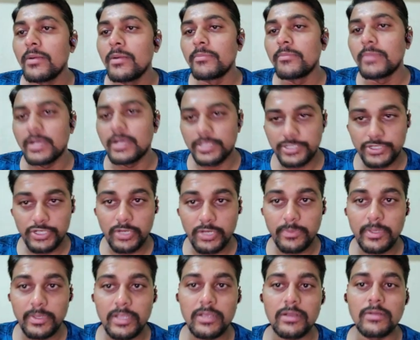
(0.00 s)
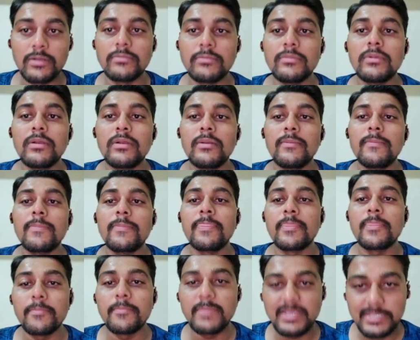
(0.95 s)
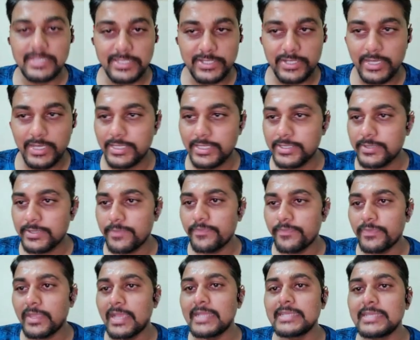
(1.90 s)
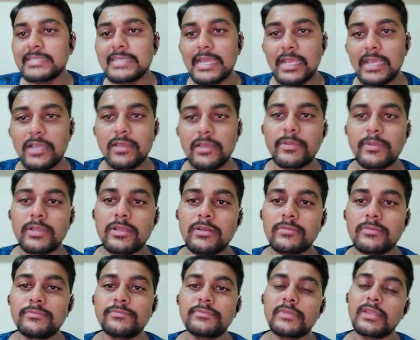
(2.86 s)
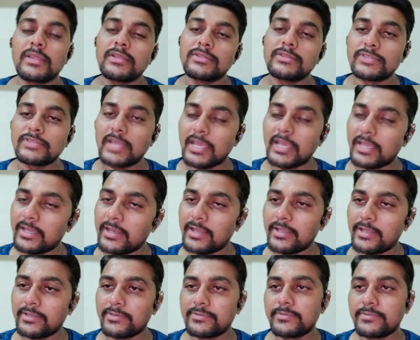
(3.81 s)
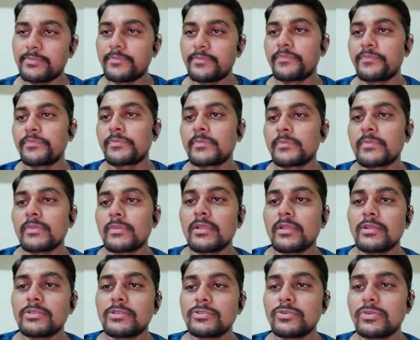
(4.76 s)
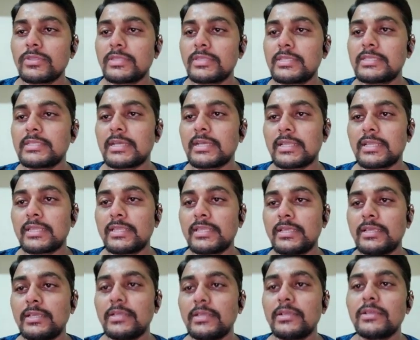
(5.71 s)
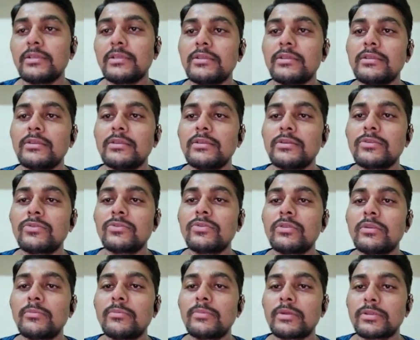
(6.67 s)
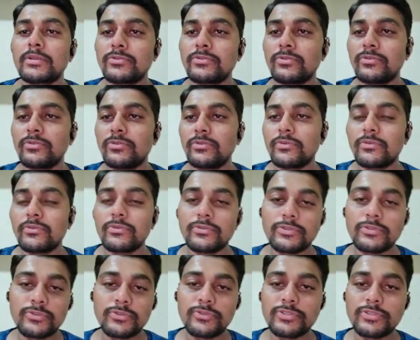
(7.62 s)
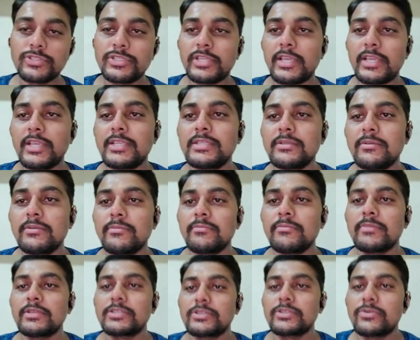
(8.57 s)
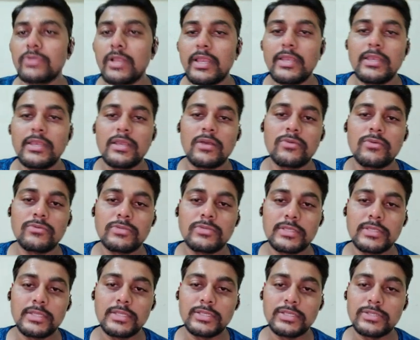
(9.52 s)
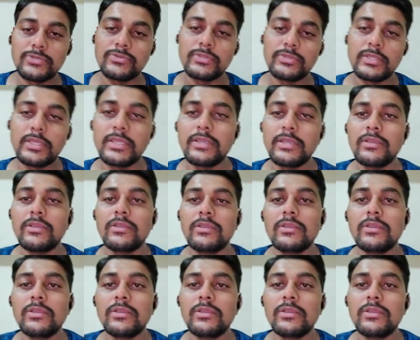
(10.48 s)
master become mistress, and tiger become tigress. So these are the rule number 2 to change masculine nouns into the